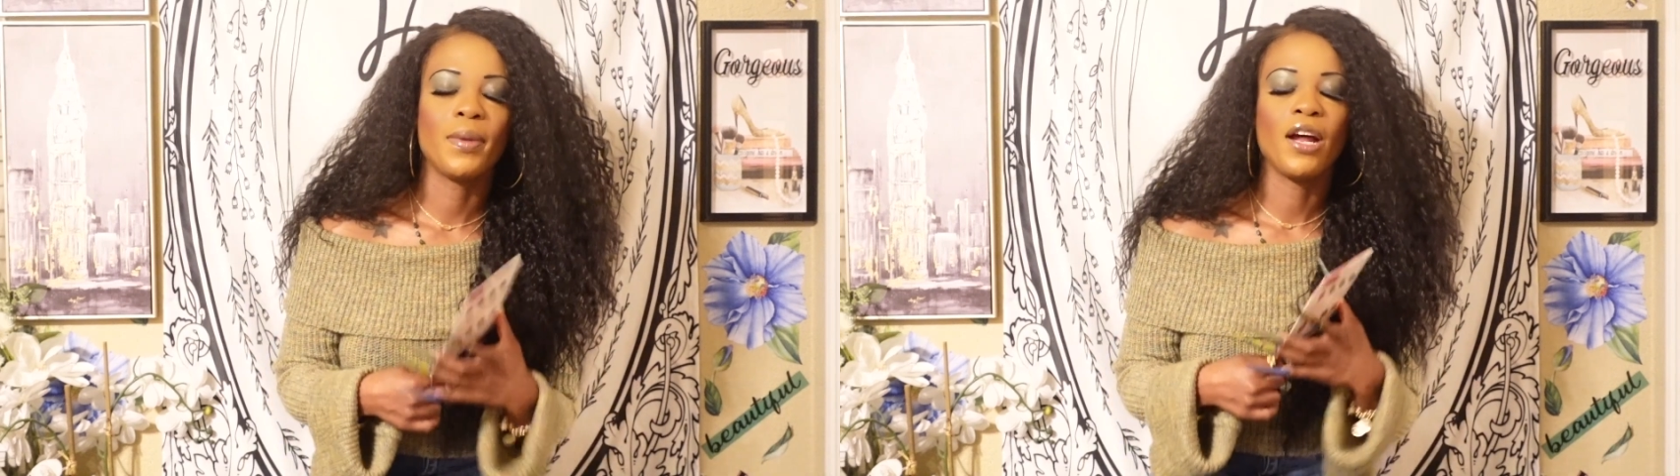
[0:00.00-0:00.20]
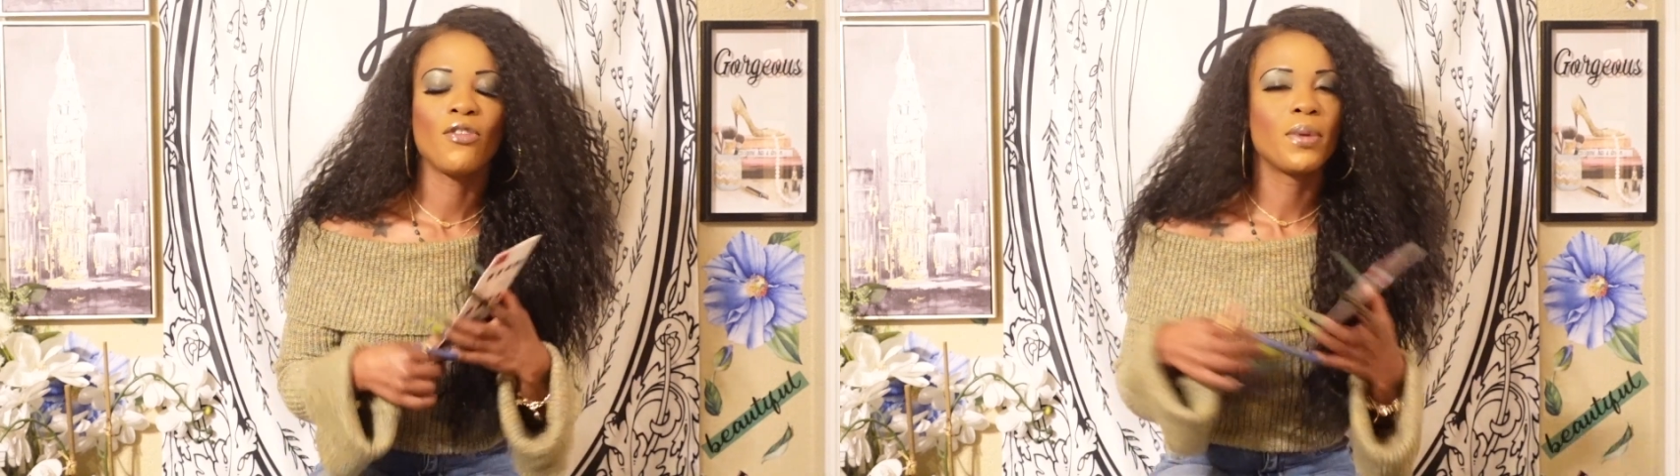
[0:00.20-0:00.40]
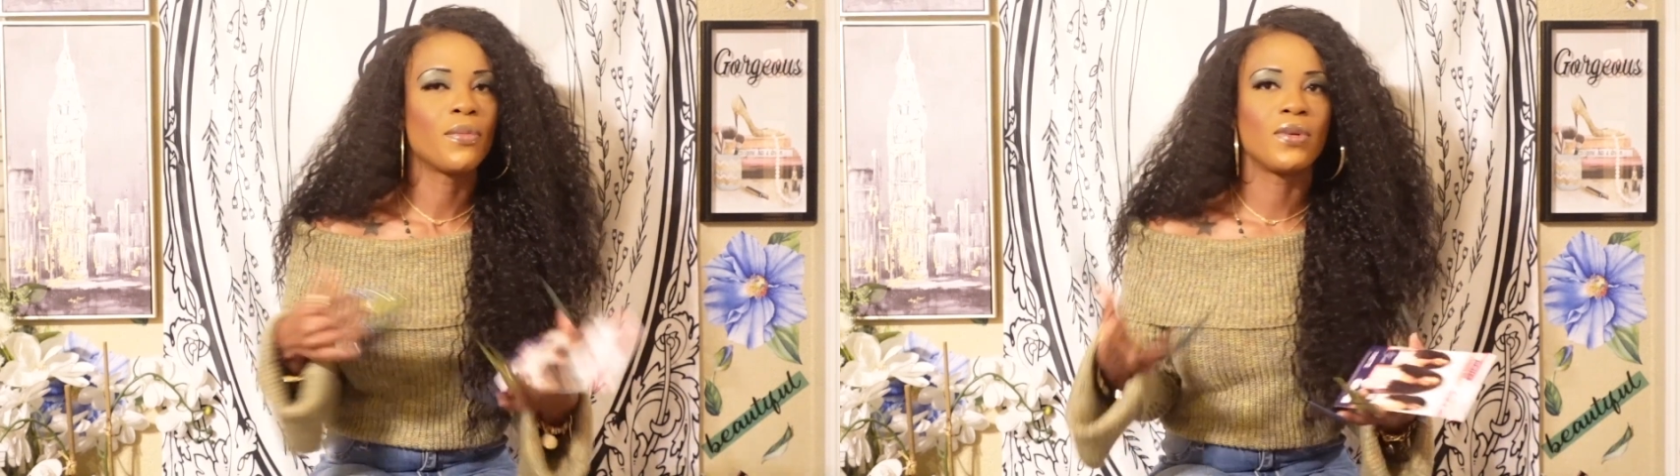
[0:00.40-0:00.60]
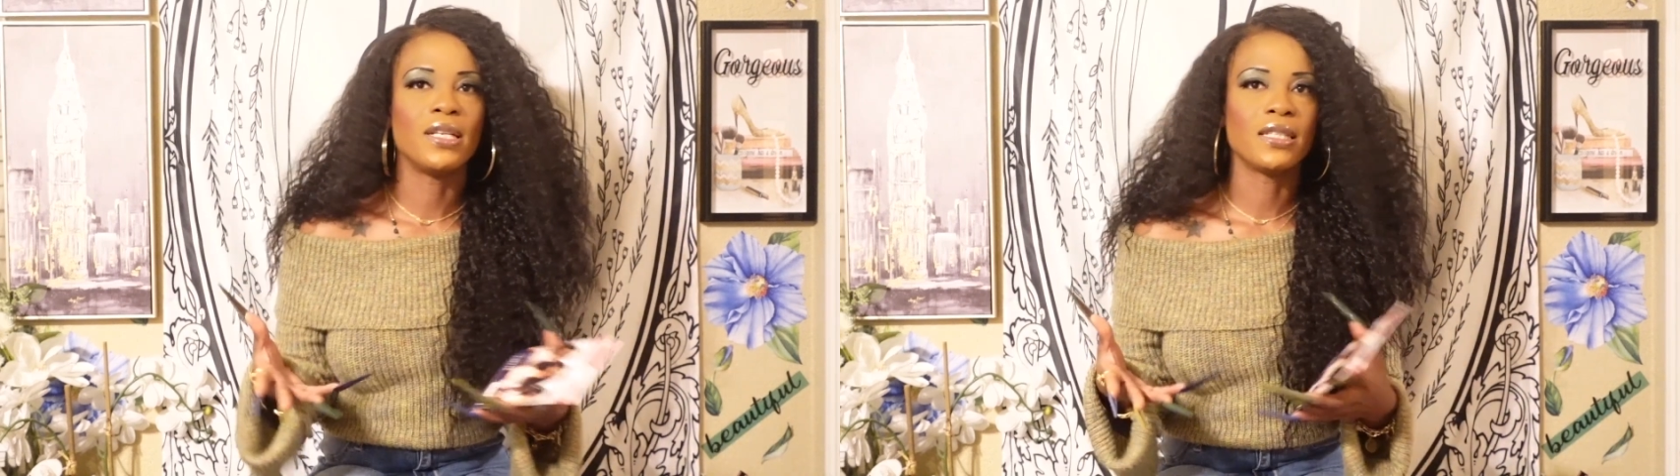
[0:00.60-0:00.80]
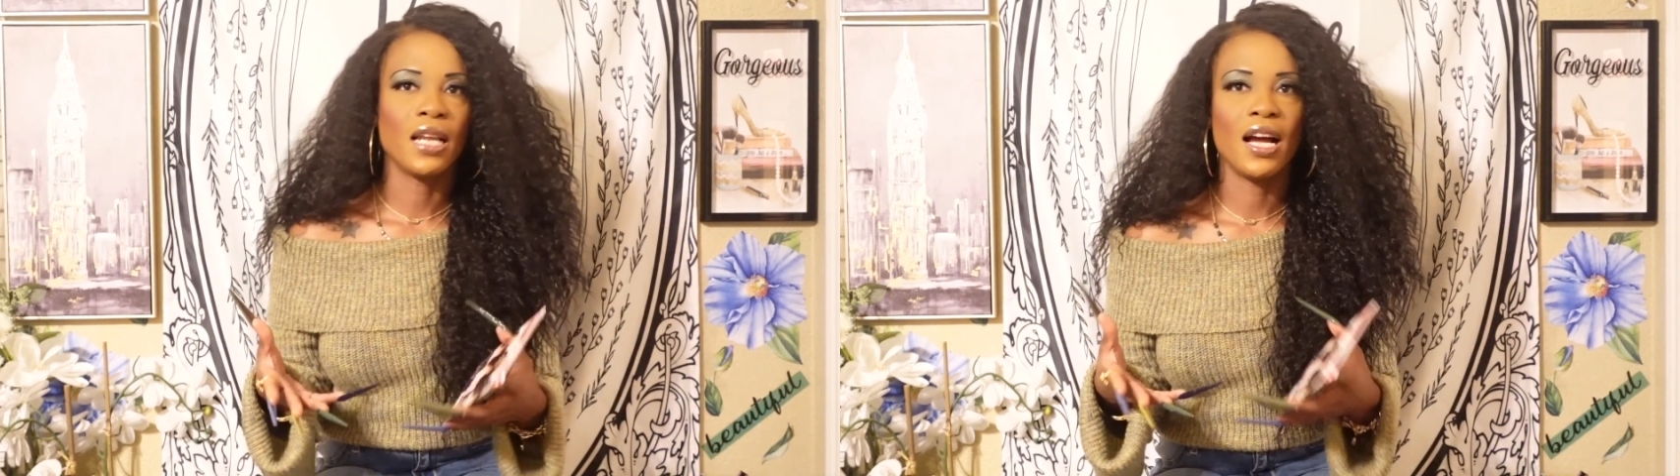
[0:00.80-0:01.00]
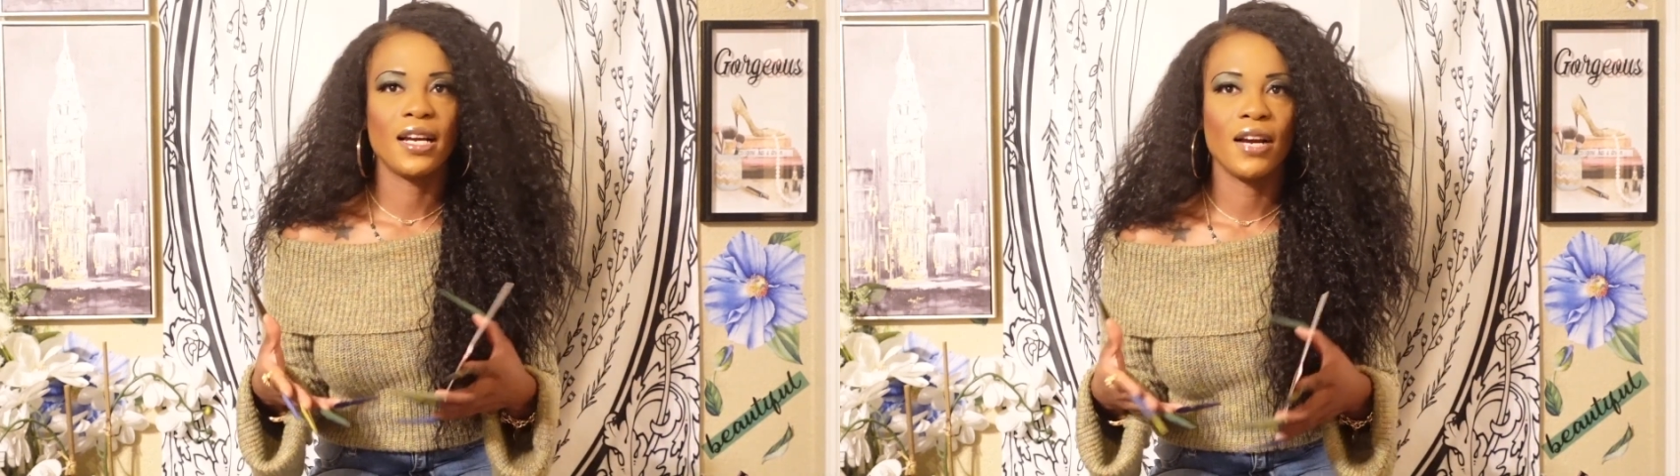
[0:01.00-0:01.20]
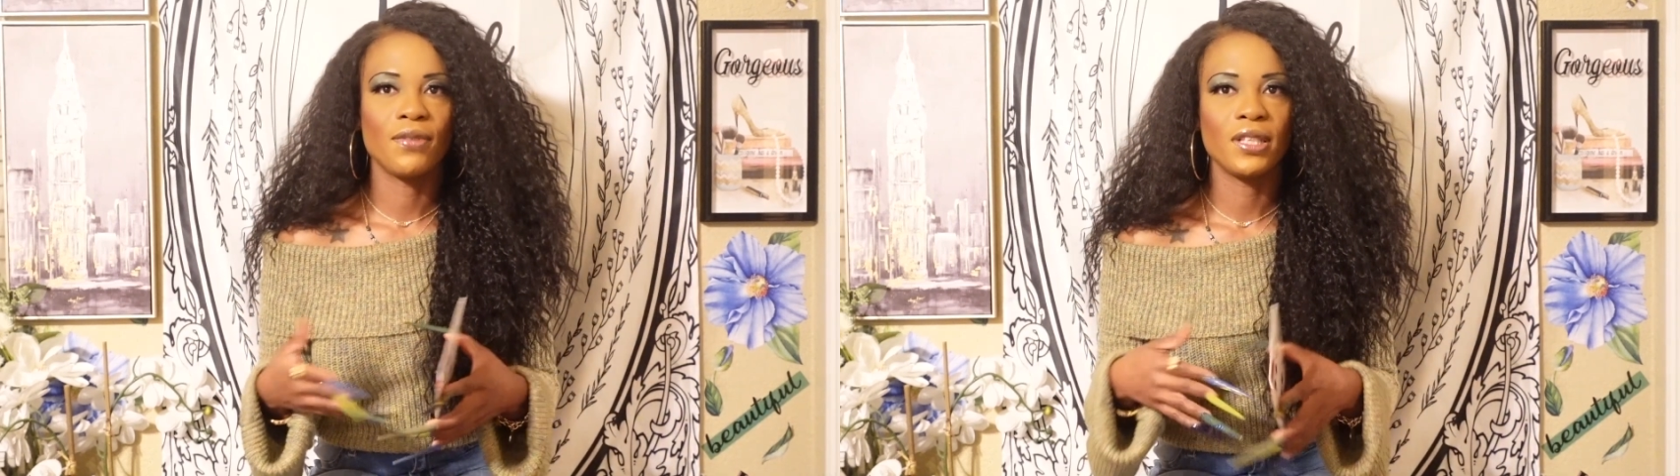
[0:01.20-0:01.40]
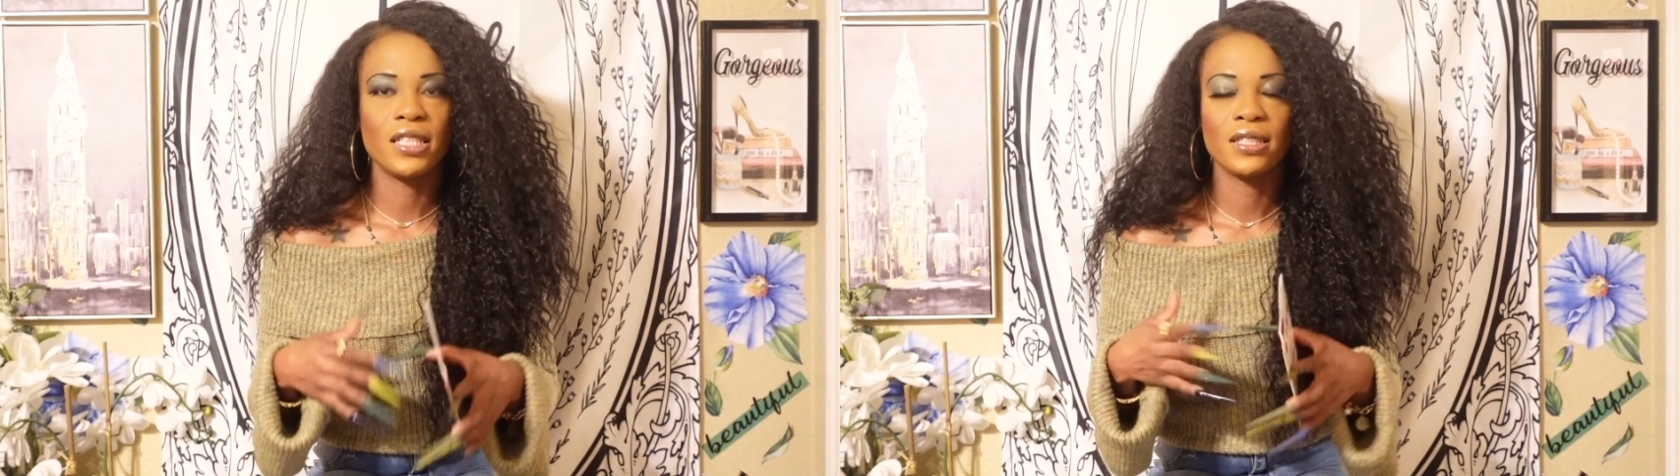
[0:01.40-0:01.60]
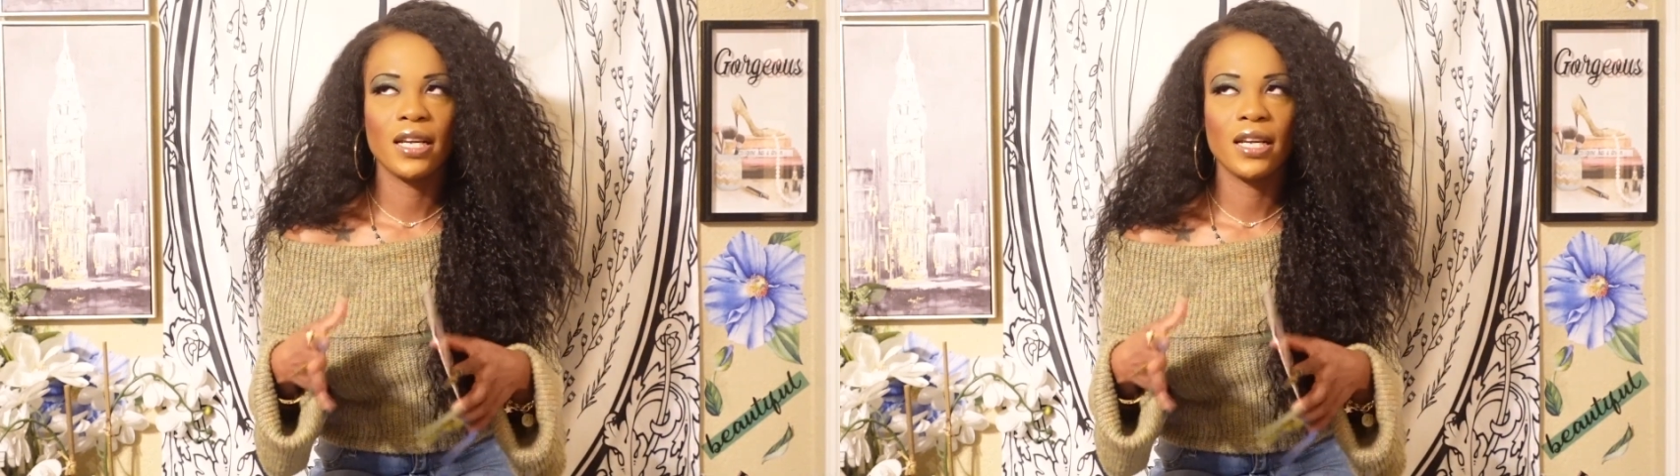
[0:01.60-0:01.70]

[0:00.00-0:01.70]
And I remember when this line got released,